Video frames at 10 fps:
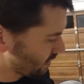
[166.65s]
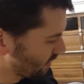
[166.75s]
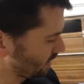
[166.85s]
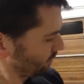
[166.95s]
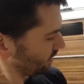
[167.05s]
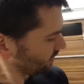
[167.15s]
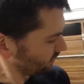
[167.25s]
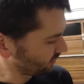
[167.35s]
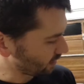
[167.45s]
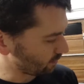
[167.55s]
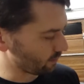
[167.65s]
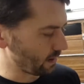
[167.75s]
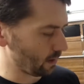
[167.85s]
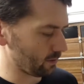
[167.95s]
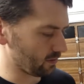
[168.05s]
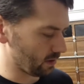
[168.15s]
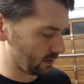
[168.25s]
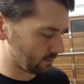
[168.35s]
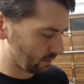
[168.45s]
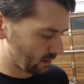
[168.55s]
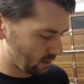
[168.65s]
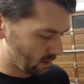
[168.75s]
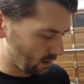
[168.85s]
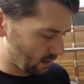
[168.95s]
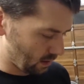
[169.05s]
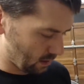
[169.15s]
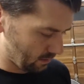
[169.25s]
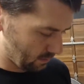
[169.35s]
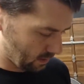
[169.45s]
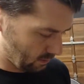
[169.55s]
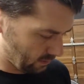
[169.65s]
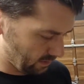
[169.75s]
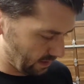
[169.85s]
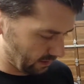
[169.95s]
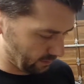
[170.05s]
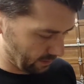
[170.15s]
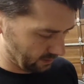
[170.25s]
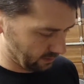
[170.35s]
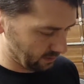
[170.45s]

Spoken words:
And I picked this set up from Amazon. It wasn't that expensive.